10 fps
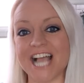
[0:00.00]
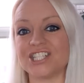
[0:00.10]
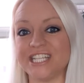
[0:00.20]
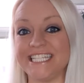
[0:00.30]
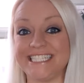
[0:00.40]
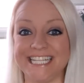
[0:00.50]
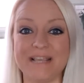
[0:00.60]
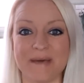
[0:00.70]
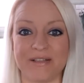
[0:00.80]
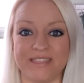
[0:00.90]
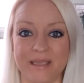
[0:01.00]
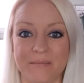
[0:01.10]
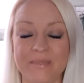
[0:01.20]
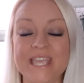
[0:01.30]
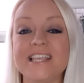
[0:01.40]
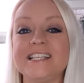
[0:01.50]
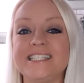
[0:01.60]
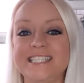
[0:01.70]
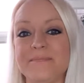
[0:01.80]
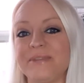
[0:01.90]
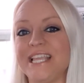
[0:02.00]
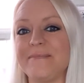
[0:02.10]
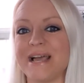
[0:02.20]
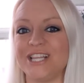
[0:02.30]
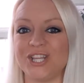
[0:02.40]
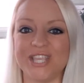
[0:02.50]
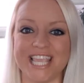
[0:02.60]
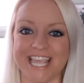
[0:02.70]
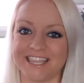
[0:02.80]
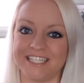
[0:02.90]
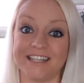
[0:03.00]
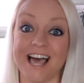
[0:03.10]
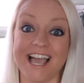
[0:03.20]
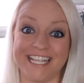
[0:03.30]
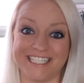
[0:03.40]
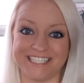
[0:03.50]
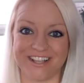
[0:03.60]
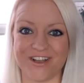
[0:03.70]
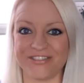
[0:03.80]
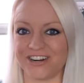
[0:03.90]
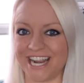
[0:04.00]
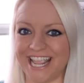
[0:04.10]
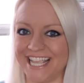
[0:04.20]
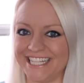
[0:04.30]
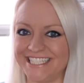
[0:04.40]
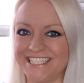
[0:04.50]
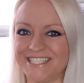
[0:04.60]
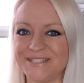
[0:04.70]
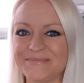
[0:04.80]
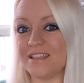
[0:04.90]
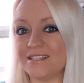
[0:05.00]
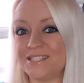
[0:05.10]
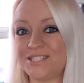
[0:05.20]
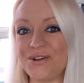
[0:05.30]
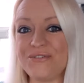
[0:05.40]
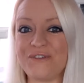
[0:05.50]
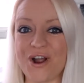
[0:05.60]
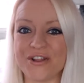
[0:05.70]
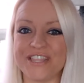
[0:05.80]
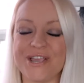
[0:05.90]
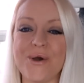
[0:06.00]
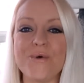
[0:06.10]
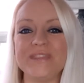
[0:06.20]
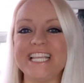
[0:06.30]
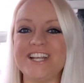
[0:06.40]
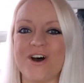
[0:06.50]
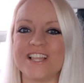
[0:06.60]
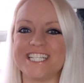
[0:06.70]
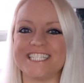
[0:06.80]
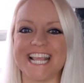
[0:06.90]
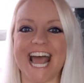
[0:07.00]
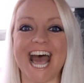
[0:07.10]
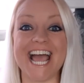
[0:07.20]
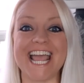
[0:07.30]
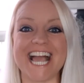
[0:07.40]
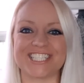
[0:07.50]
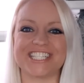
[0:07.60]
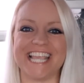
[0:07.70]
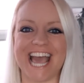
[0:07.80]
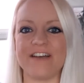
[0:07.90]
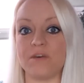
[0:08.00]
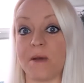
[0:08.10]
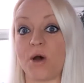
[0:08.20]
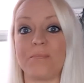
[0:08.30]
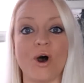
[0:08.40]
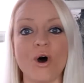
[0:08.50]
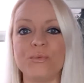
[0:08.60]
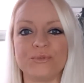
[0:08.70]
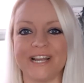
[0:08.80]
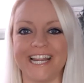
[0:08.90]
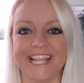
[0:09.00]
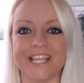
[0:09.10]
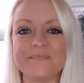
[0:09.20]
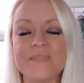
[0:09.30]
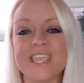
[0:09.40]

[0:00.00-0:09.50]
actually see about them simply by looking at the lines on their hands. So far, the only knowledge that I actually have about palm reading